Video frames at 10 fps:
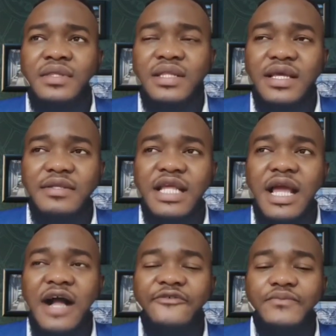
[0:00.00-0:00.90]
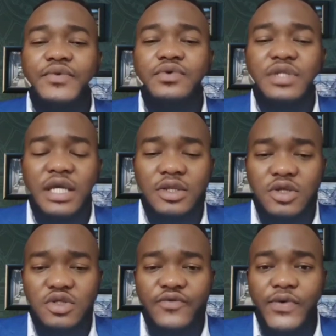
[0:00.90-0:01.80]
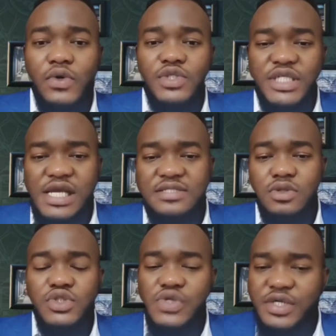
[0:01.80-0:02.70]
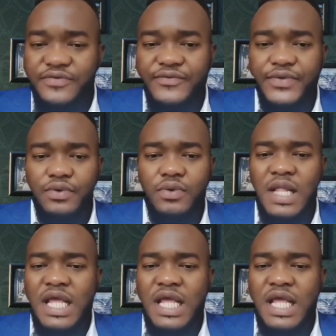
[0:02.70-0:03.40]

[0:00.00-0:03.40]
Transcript: built a lot of audience on TradingView.